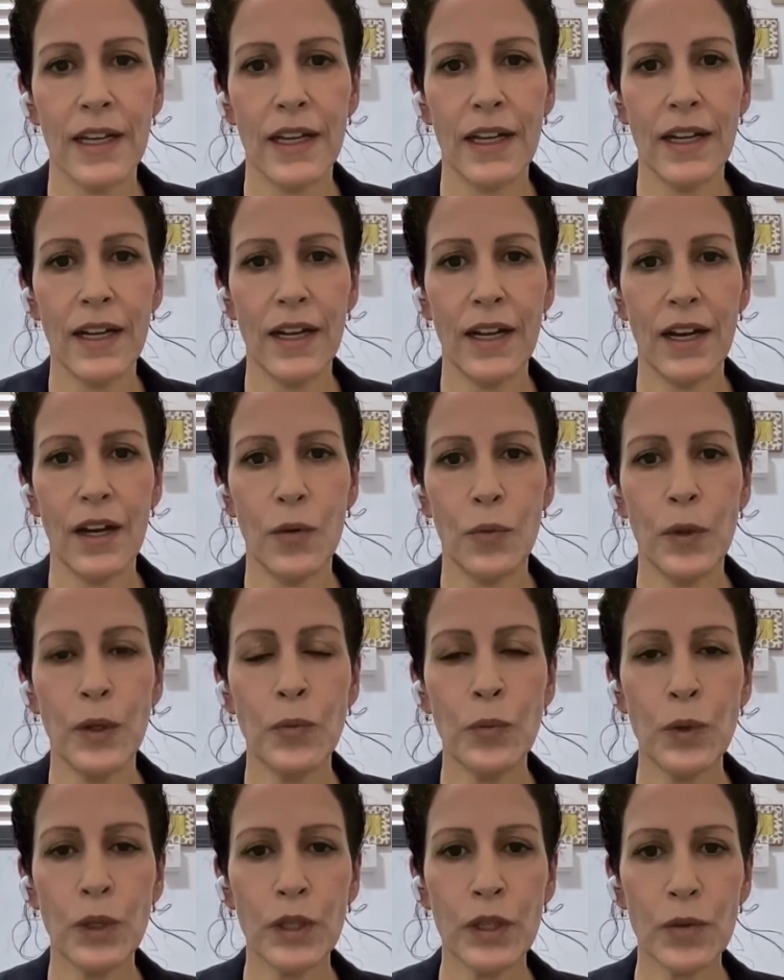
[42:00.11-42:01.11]

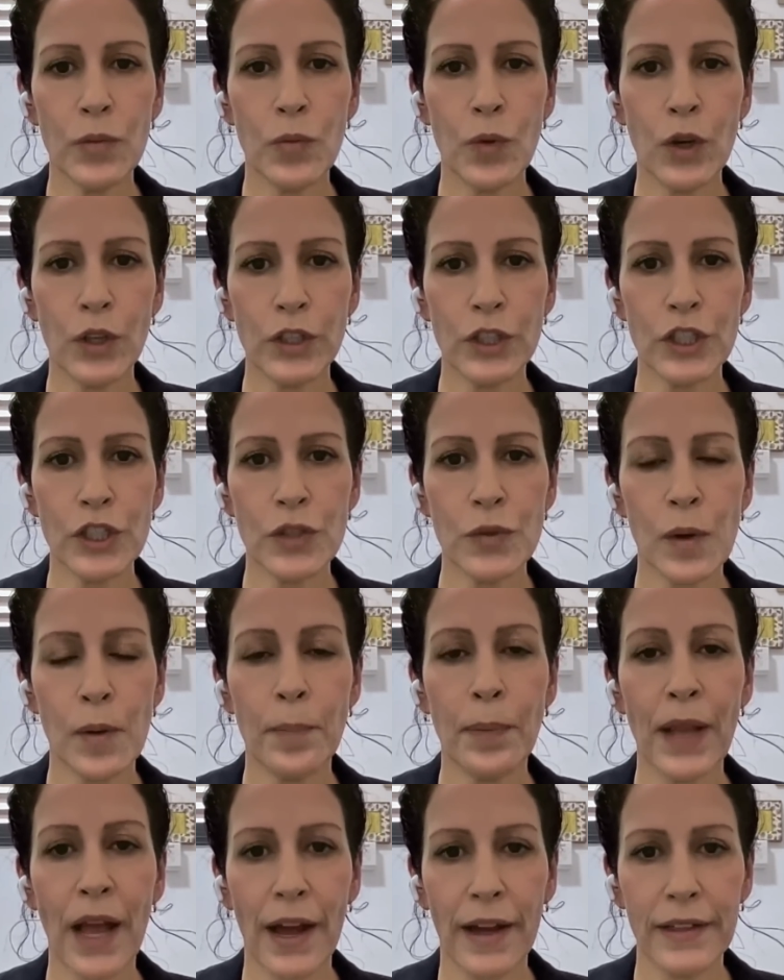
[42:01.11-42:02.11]
when we want to
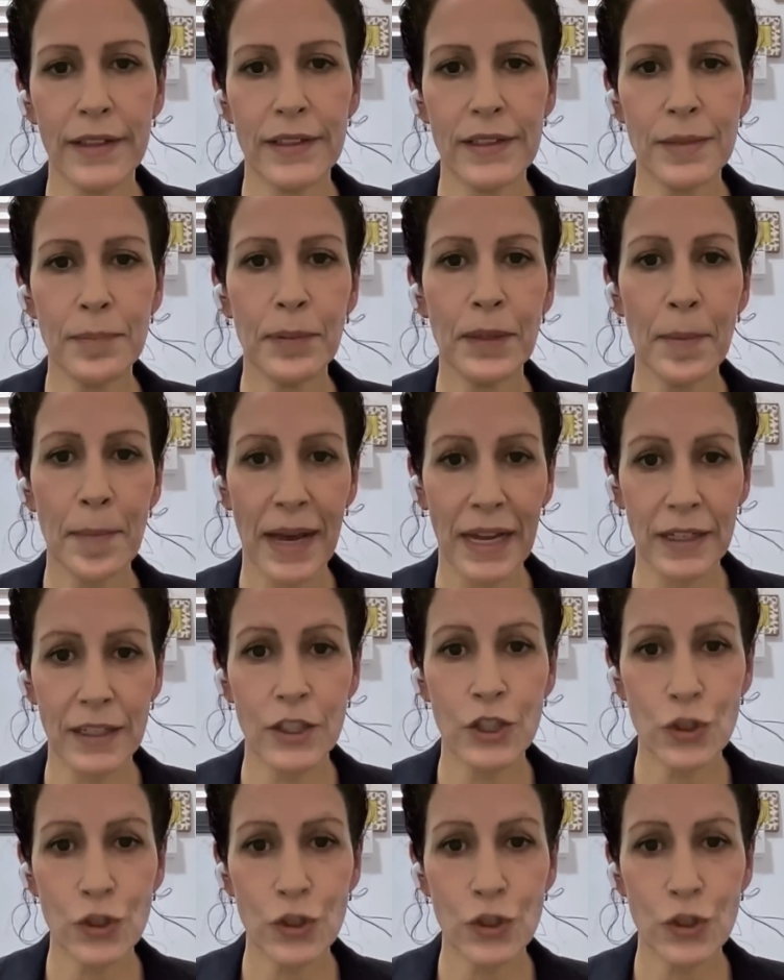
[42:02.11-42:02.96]
apply diplomatic